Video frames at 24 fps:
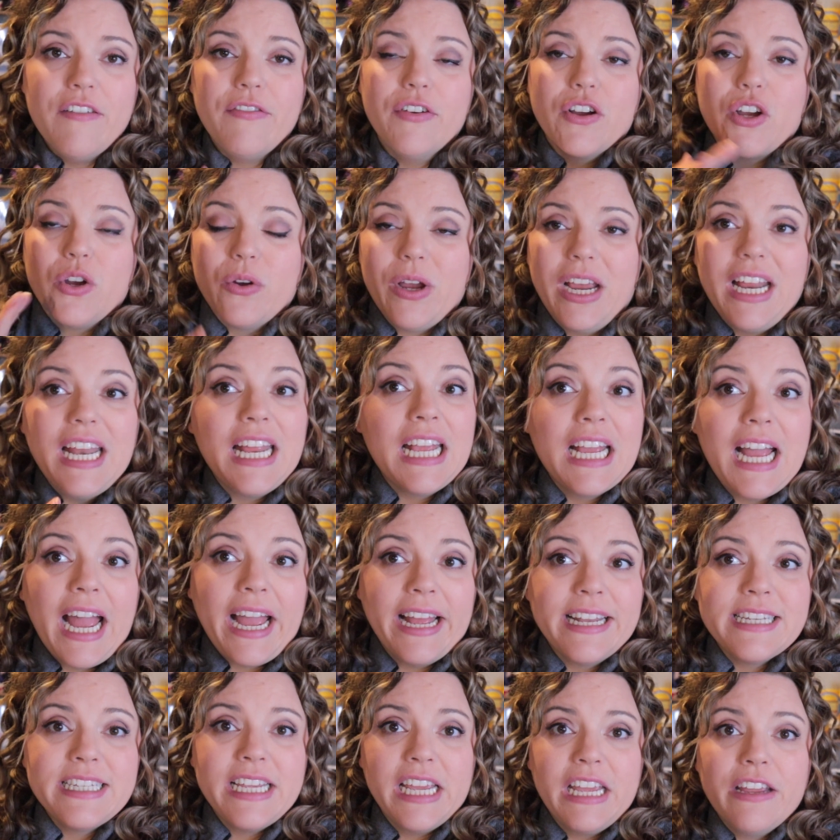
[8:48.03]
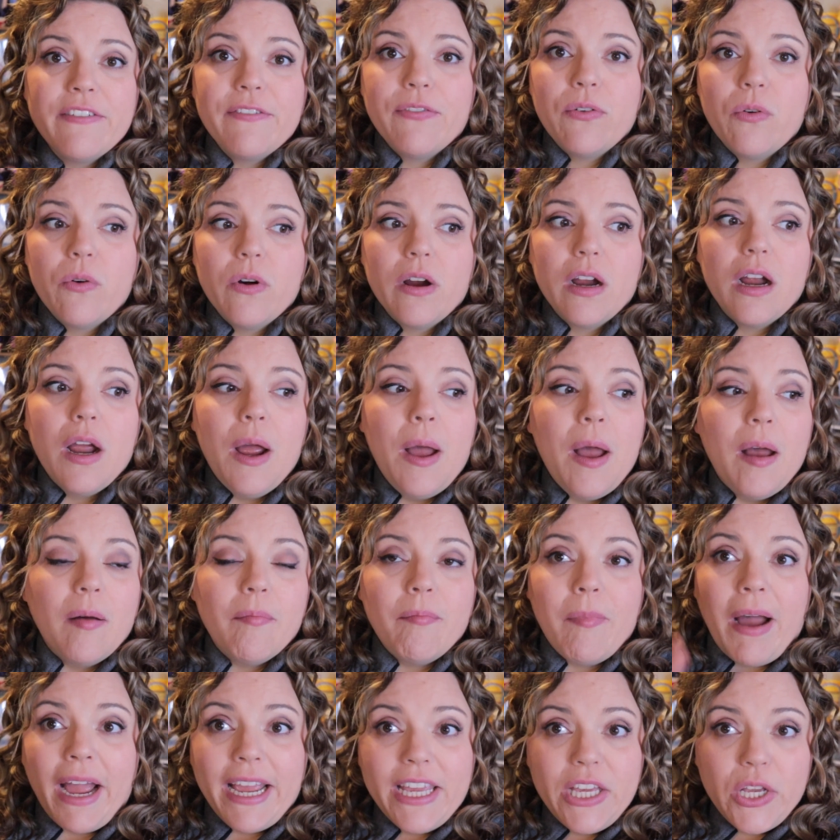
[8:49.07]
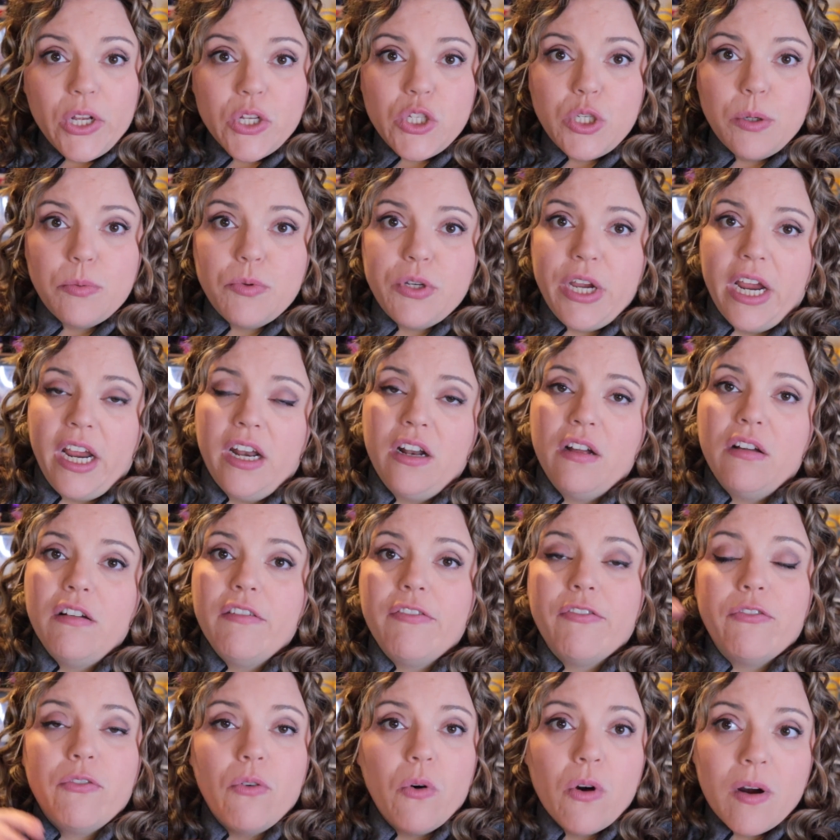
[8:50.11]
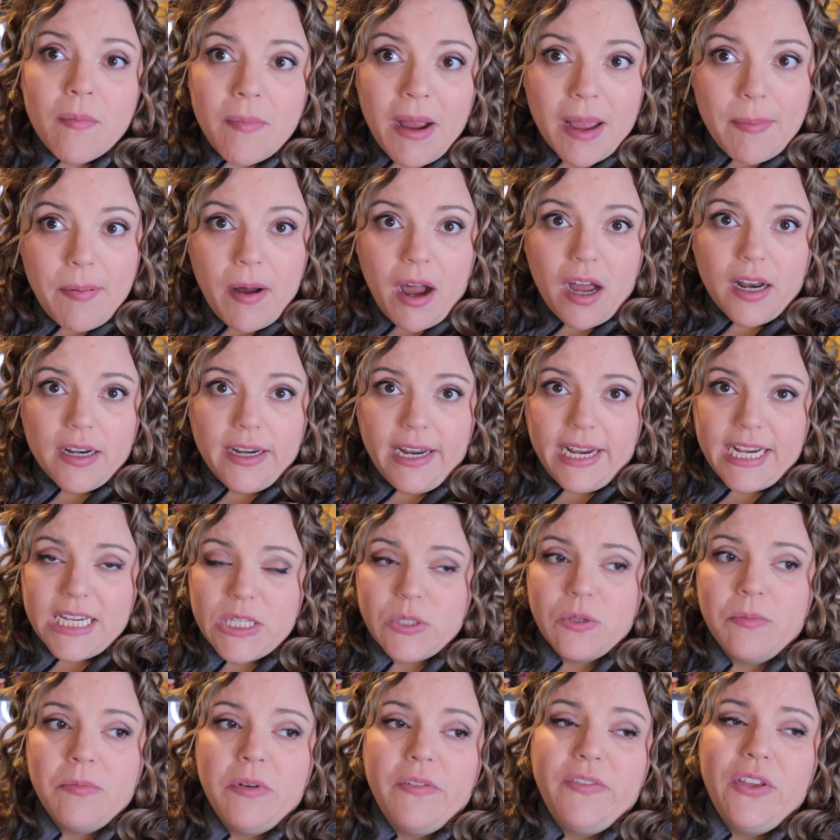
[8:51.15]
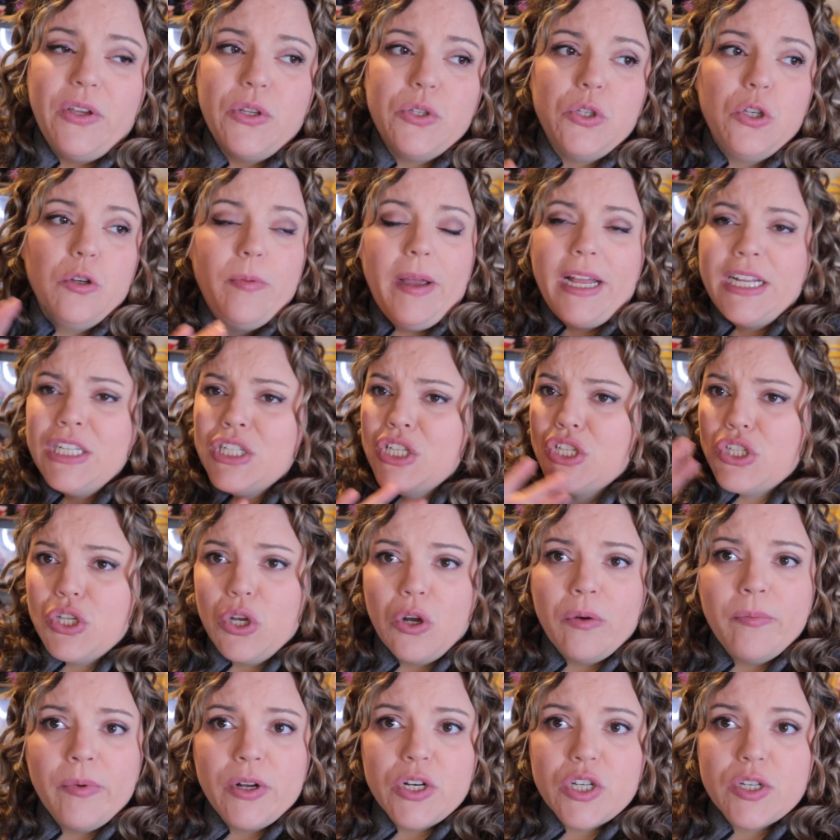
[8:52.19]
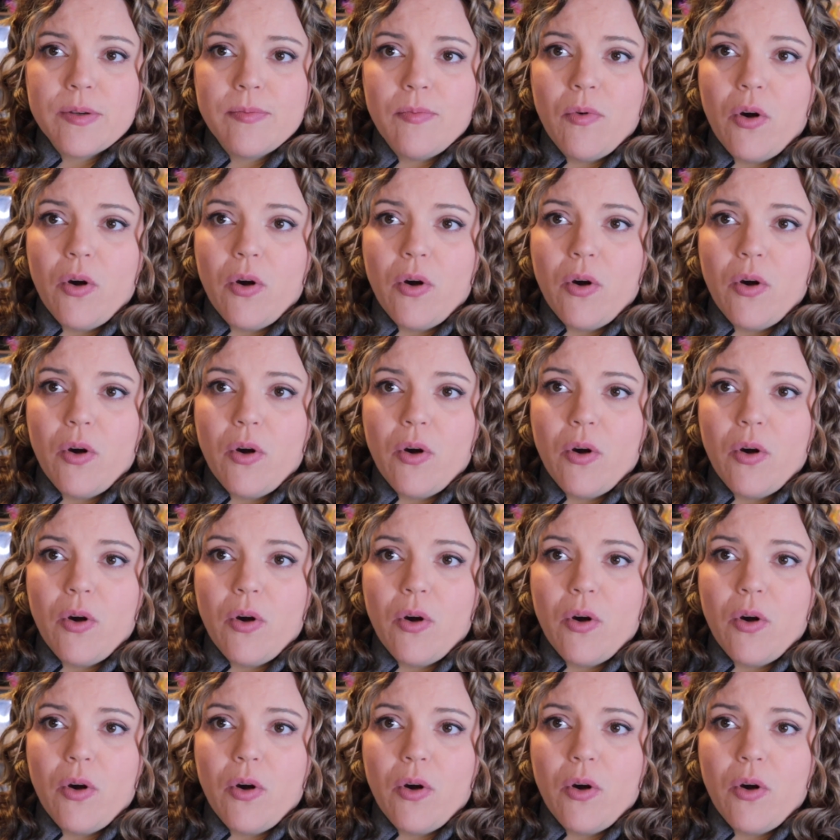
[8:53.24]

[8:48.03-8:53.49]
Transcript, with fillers: for creating content for my YouTube channel, for my podcast, Women of YouTube, and so much